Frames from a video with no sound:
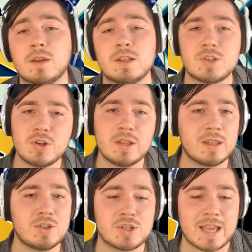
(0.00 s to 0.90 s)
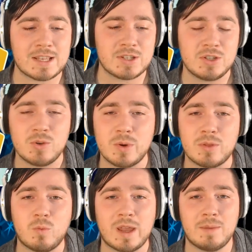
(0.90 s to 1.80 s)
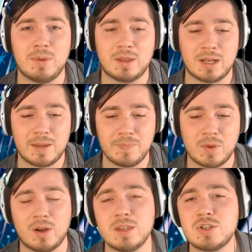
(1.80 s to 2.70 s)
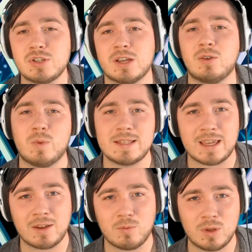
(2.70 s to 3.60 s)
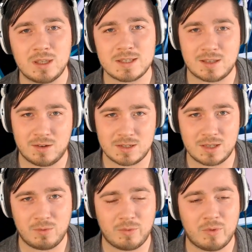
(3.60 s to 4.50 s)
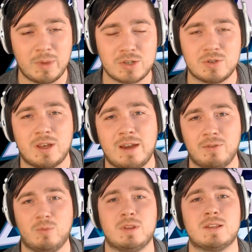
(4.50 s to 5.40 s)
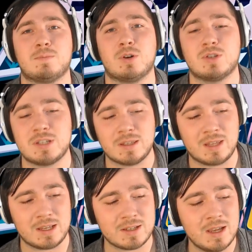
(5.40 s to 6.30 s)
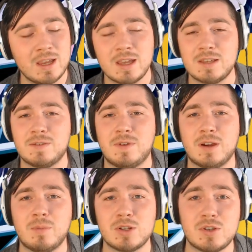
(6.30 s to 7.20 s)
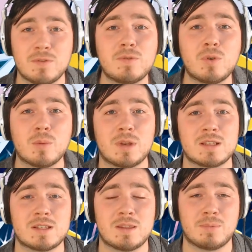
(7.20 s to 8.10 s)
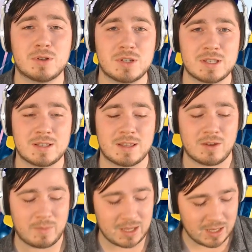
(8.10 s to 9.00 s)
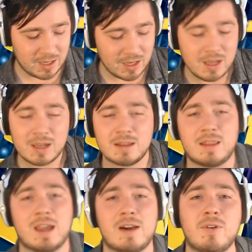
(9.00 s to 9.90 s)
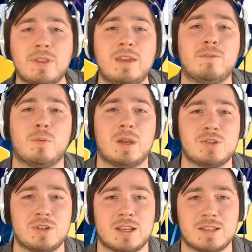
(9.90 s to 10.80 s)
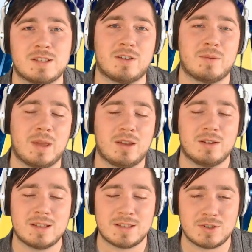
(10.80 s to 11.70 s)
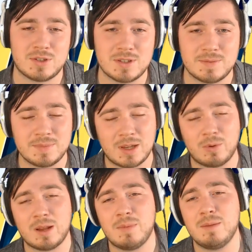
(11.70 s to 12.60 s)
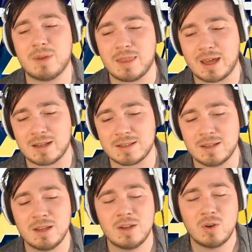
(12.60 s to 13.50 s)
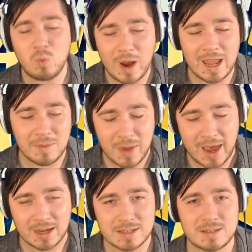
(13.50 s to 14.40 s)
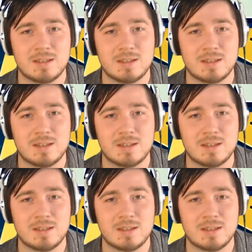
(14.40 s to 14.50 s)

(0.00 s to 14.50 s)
concerning thing just has to do with weighability. On this channel, we take it really seriously. We want to make sure that everyone that's purchasing things is very much informed as to the purchases that they're making and that they have all the information necessary to make good decisions. Now, what I mean by that is weighing packs.